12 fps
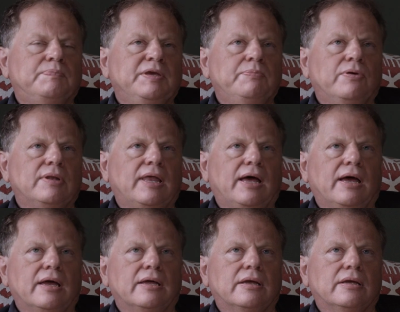People
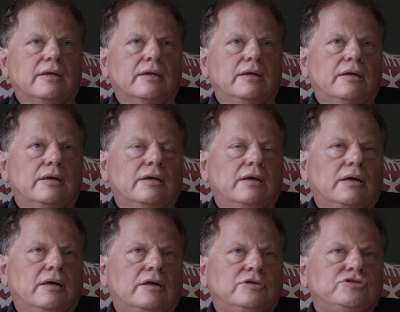like
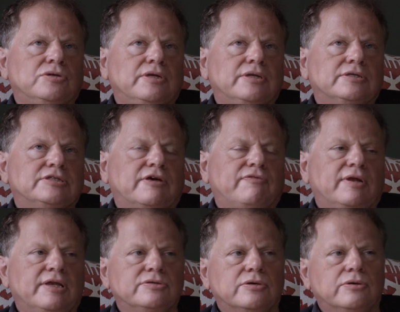Julian
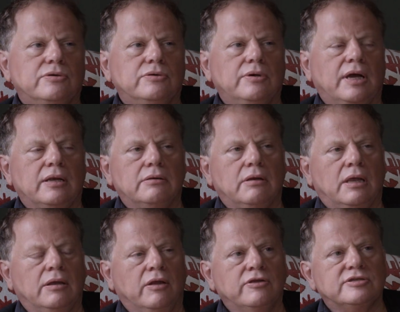Savulescu and,
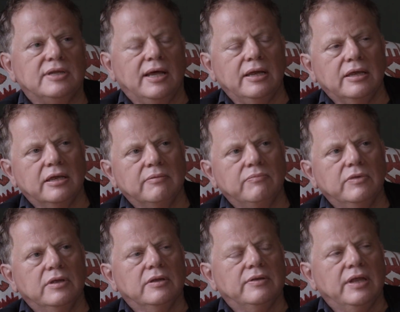and others like him,
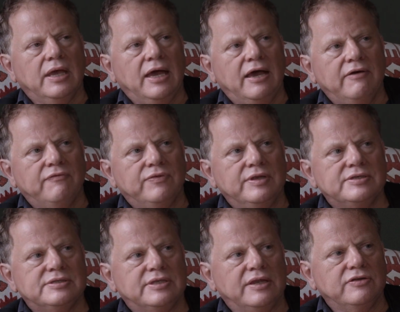they have
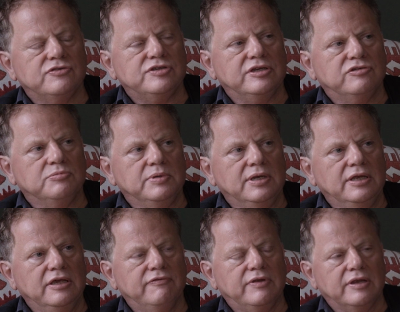this tendency to
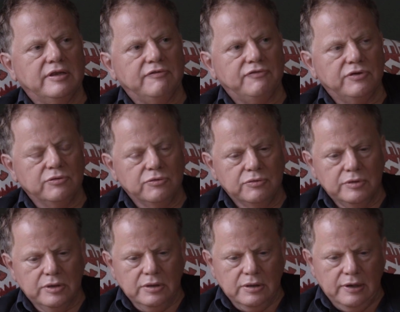believe that if you
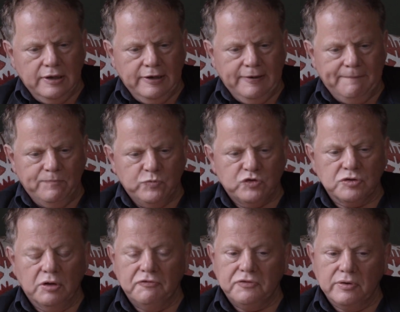um,
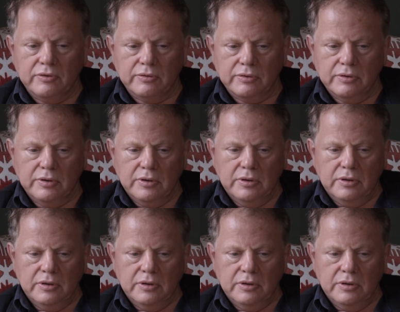solve your